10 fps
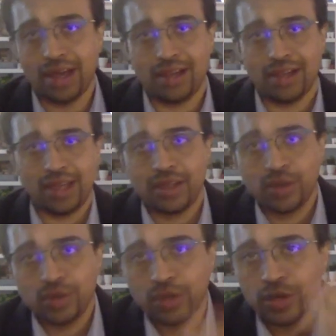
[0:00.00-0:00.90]
Like
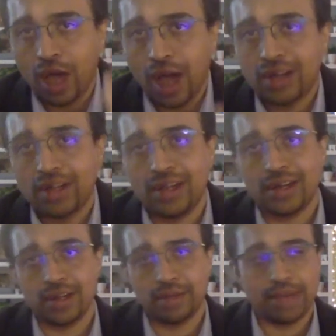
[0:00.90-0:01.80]
you, you talked a
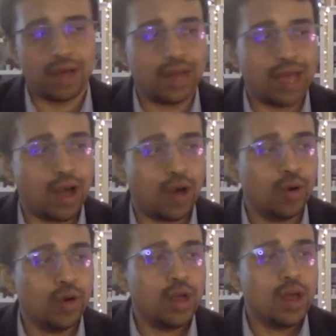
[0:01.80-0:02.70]
little about how
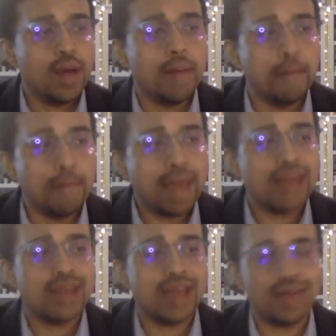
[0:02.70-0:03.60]

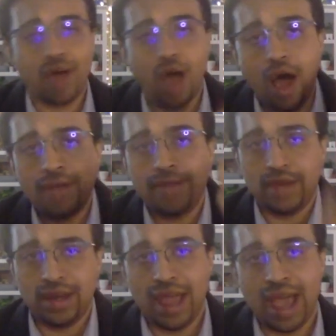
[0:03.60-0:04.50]
men have
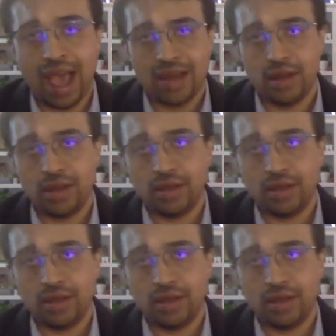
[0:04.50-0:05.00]
often had